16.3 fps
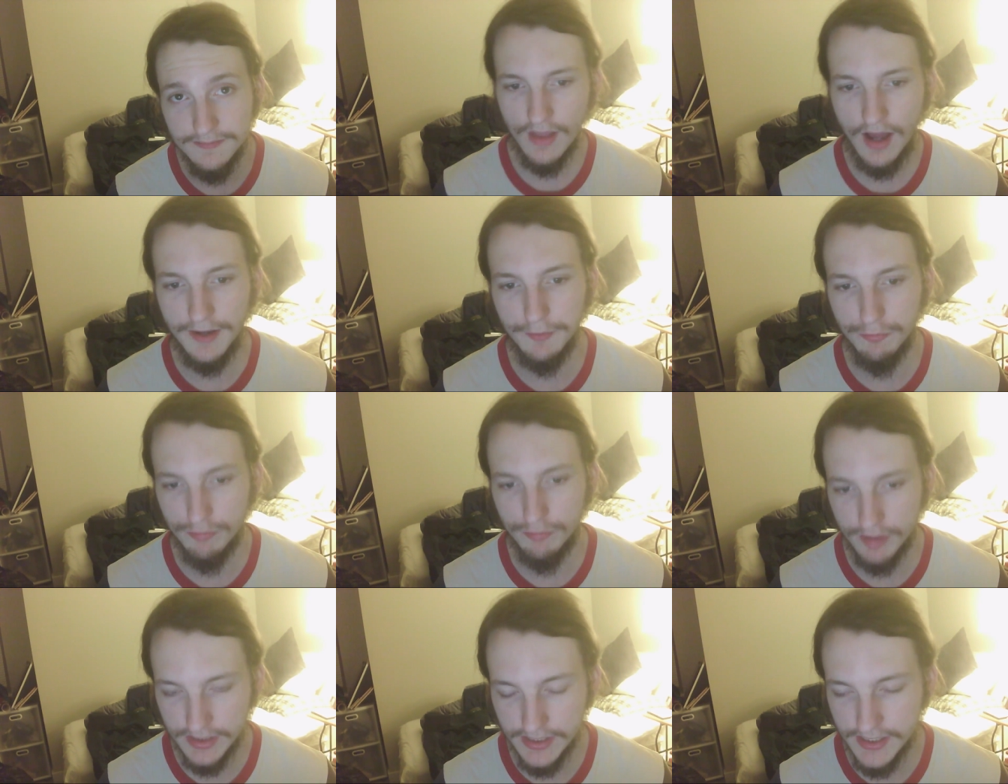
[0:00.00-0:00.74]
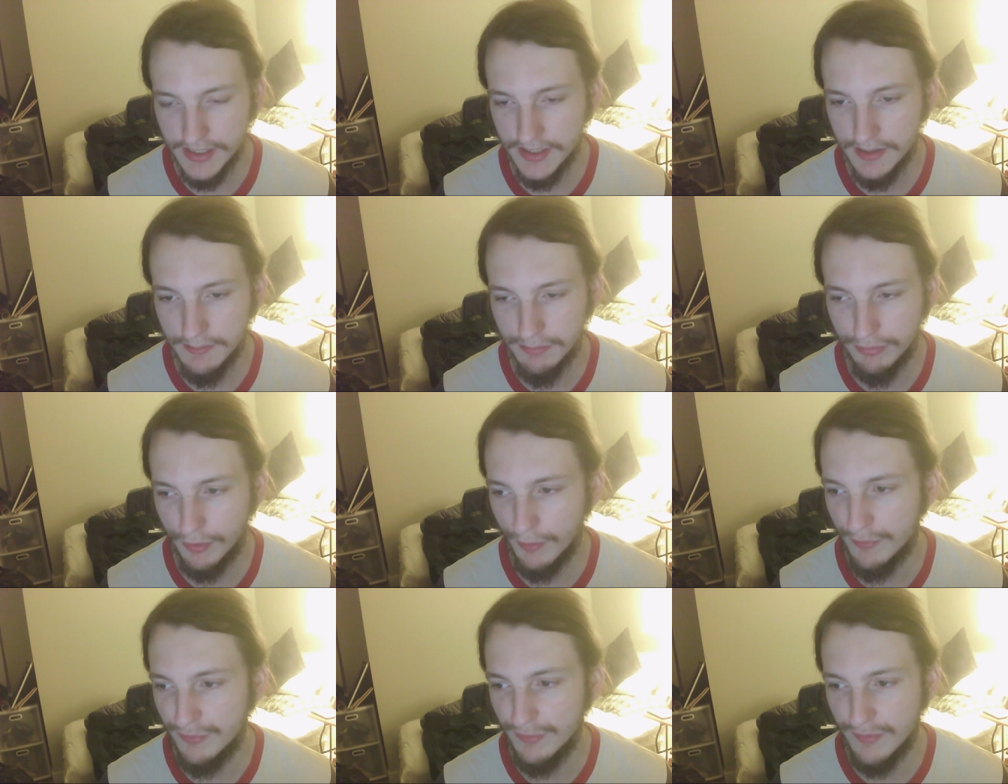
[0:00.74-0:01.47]
I really
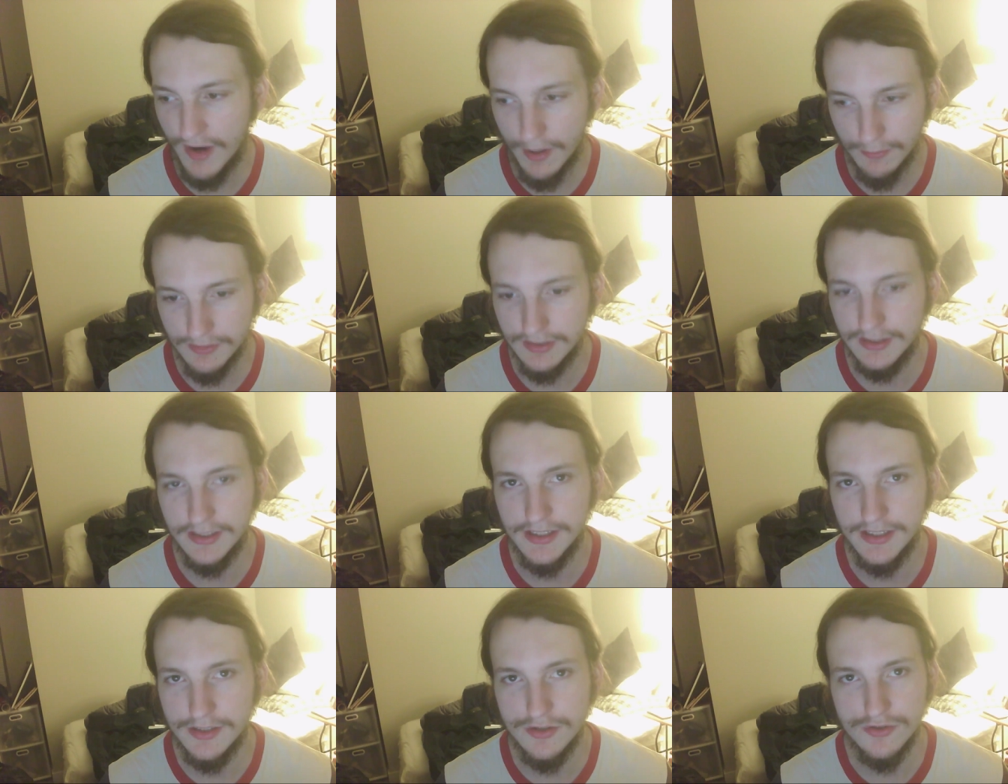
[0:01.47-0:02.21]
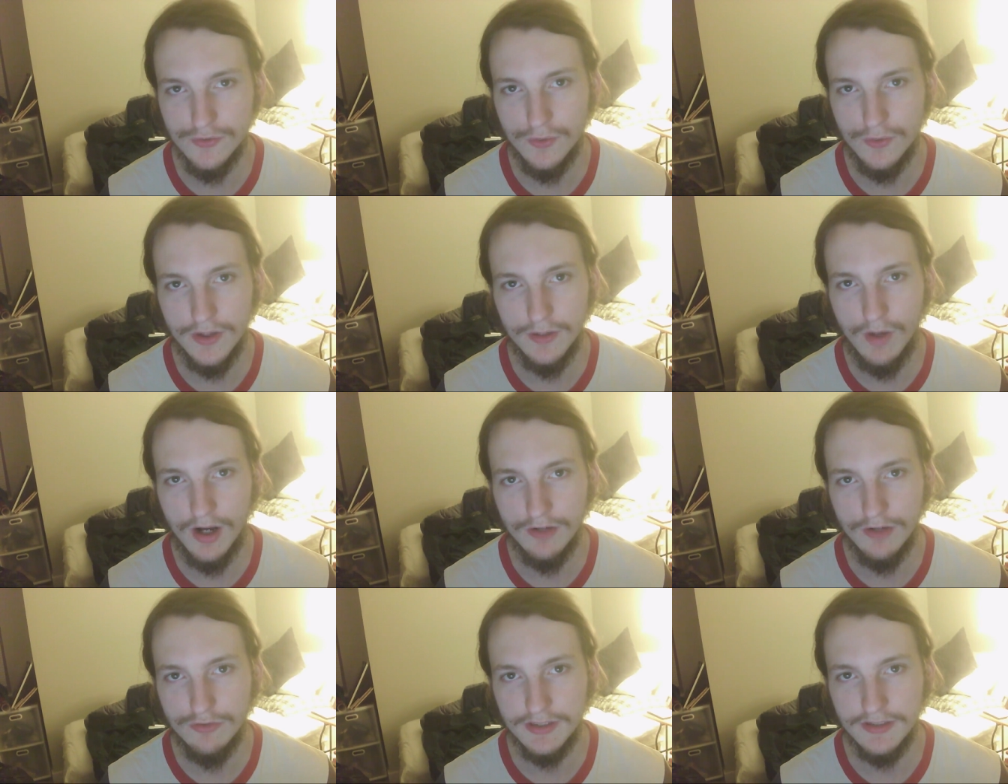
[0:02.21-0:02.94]
profoundly enjoyed
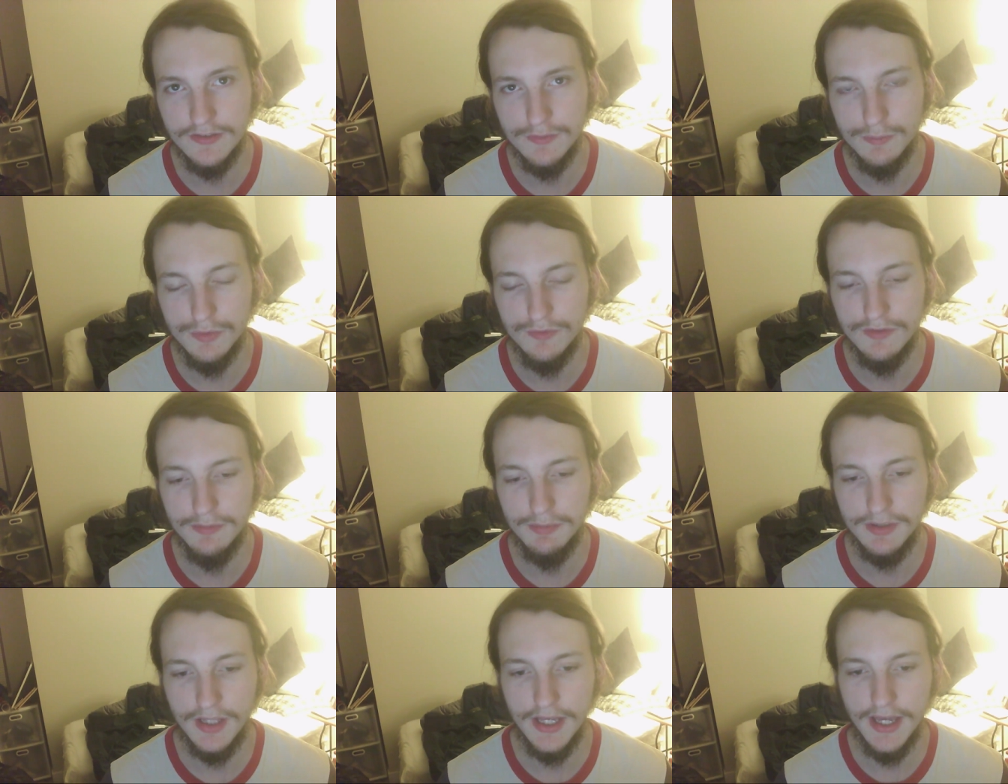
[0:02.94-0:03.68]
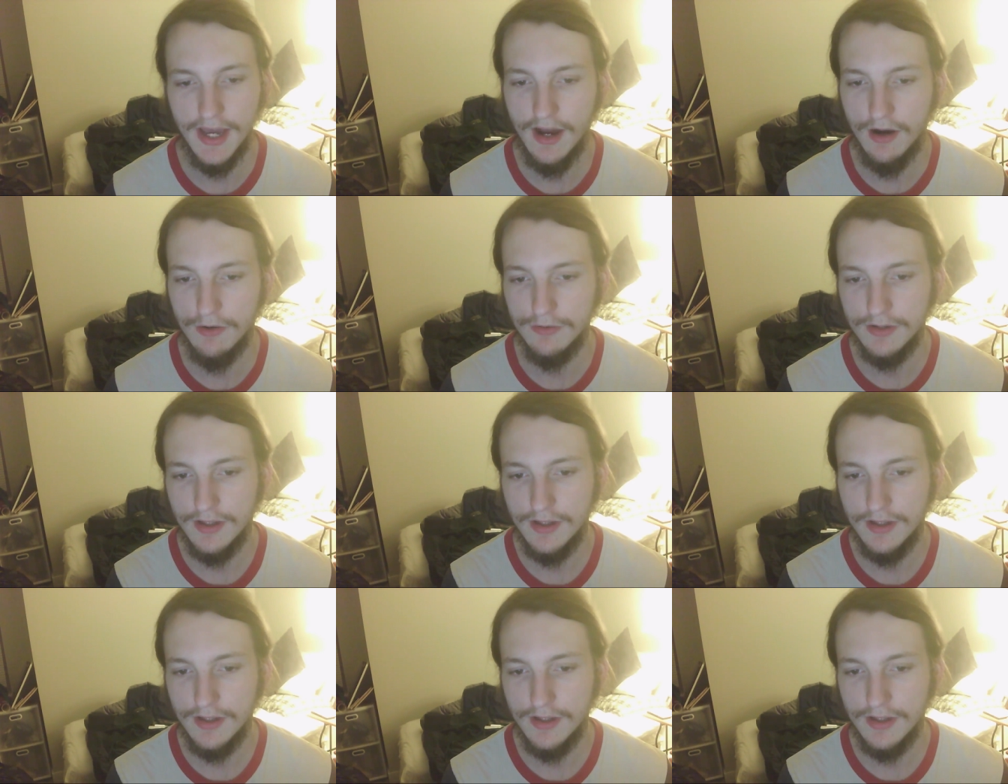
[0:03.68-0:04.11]
watching this movie play out,